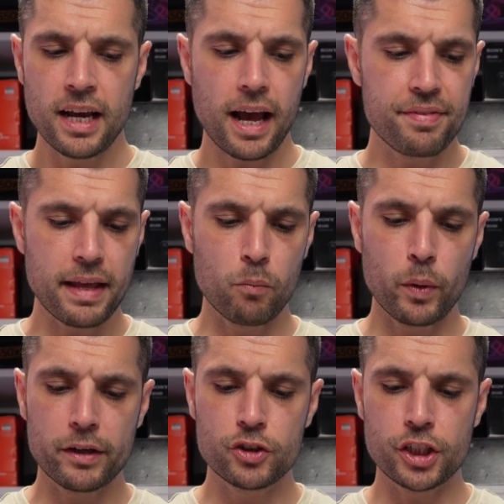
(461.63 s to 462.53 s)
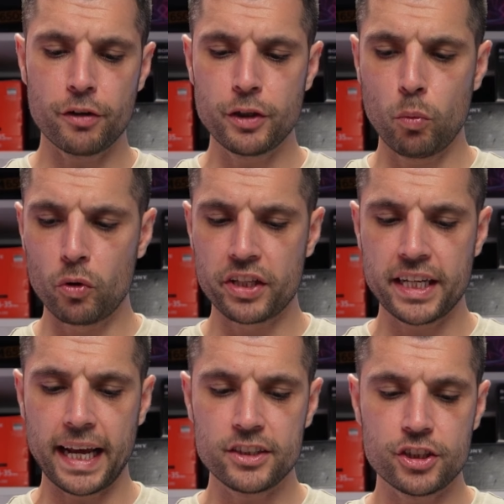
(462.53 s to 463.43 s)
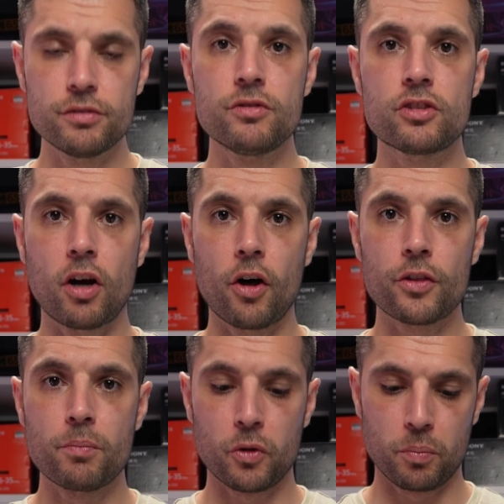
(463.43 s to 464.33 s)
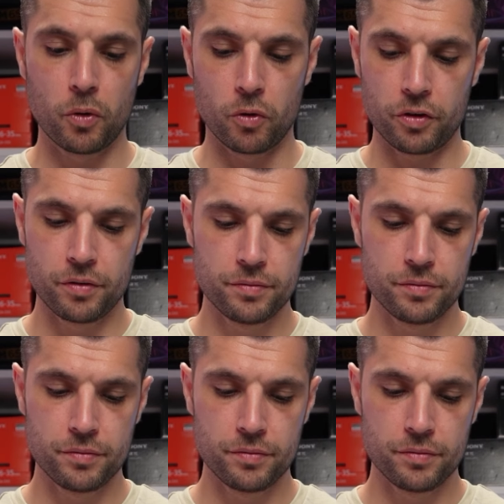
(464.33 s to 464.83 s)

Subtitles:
and then we'll show you all the connections on the motherboard.